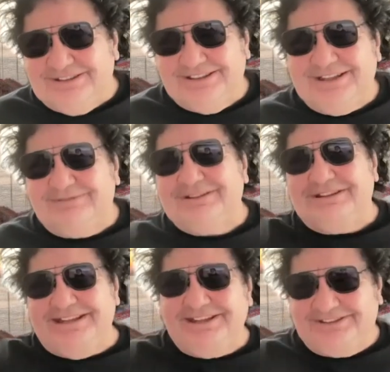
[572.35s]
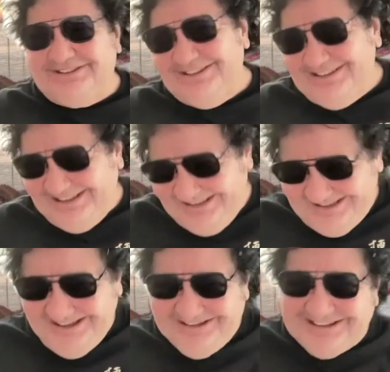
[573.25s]
And I kept going, yes,
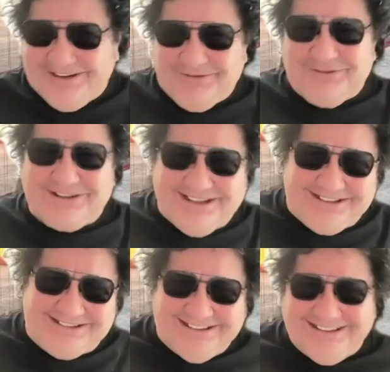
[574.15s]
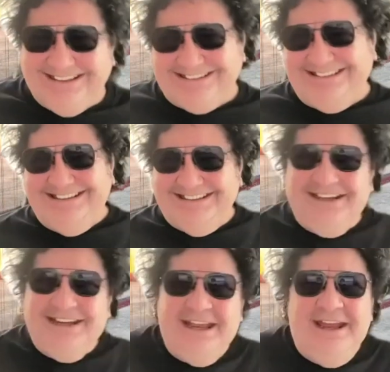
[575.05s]
okay, we'll get to that.
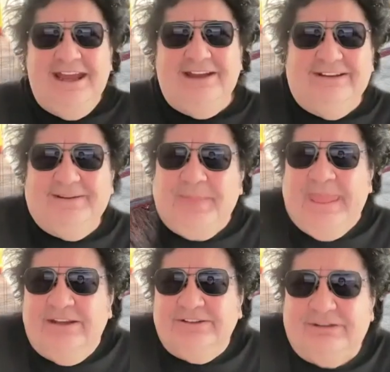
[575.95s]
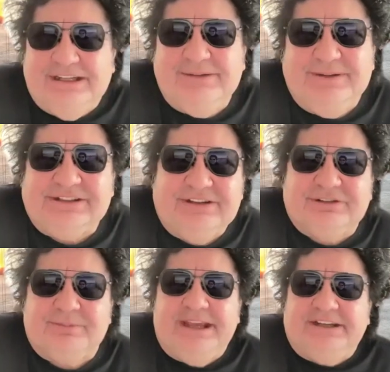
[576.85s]
And so intermission is
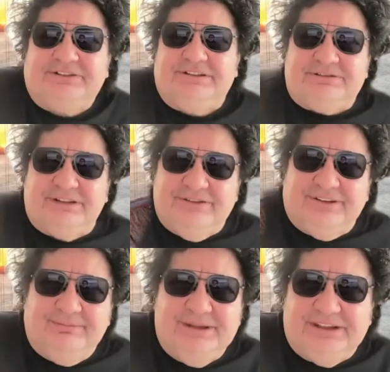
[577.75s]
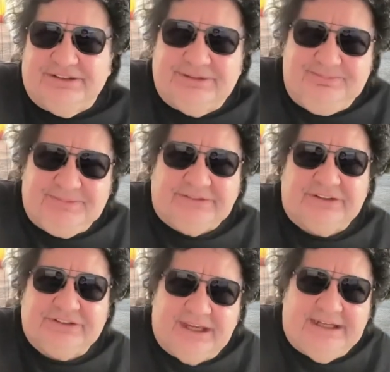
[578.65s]
a mandatory 25 minutes at the
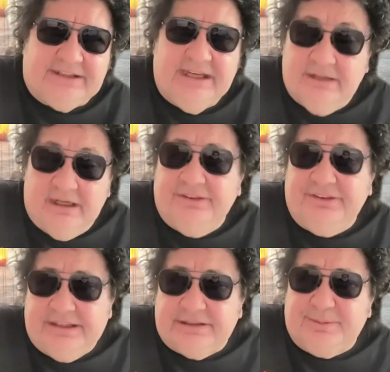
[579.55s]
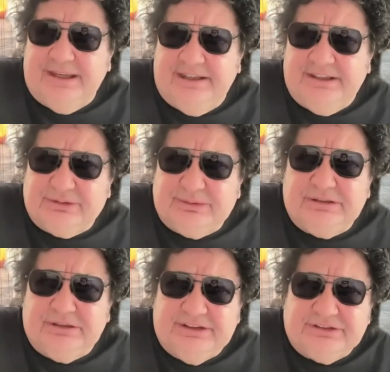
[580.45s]
State, and I think at the Palais as
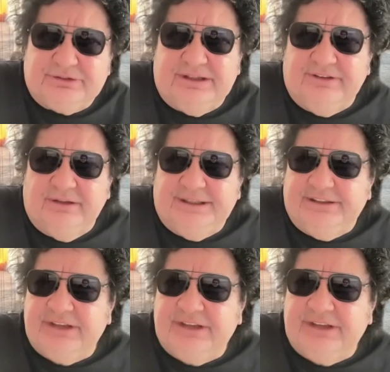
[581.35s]
well. I think it's 25 minutes.